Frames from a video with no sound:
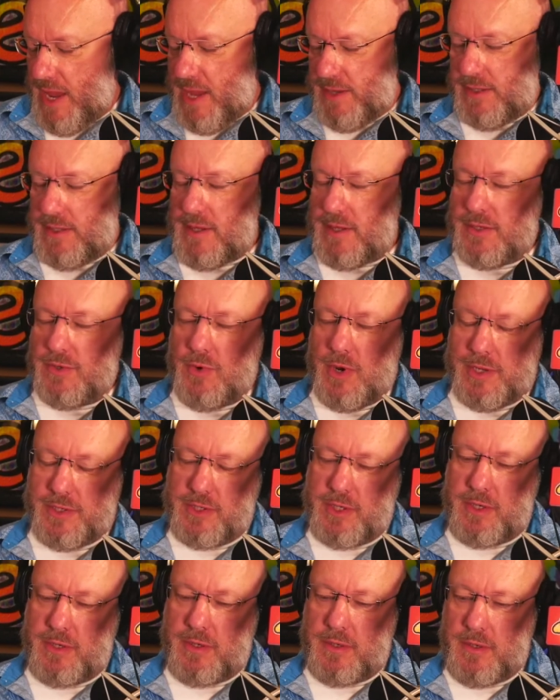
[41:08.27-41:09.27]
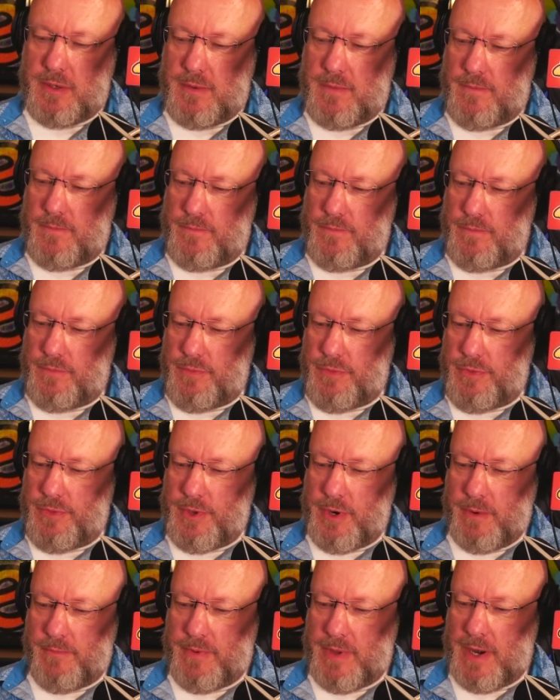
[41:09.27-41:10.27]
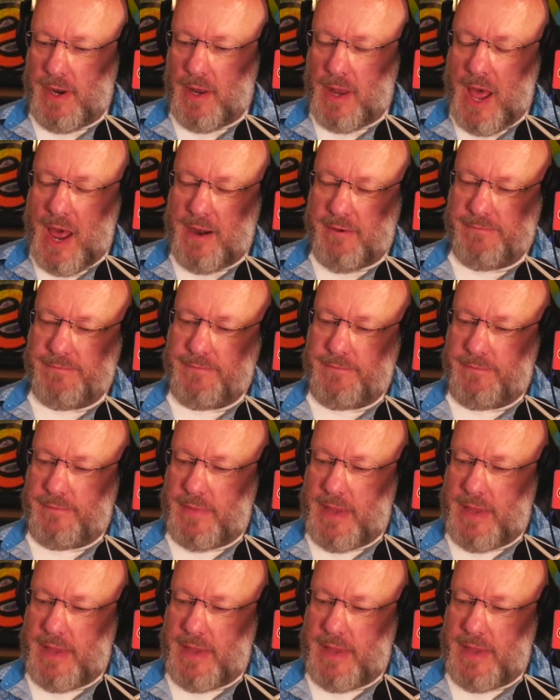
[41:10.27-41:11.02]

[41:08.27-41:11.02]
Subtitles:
you this question. There have been a lot of